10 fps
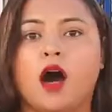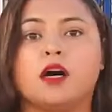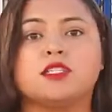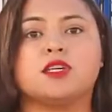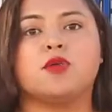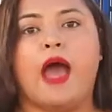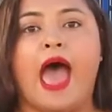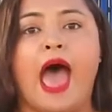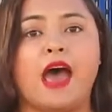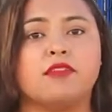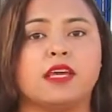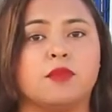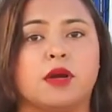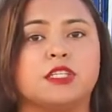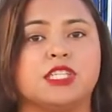Also, having
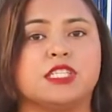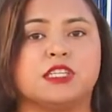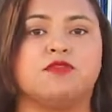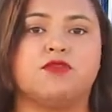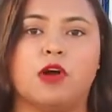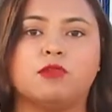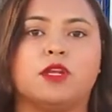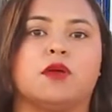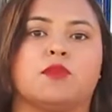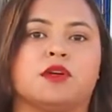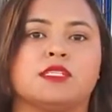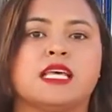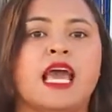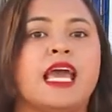emergency phone numbers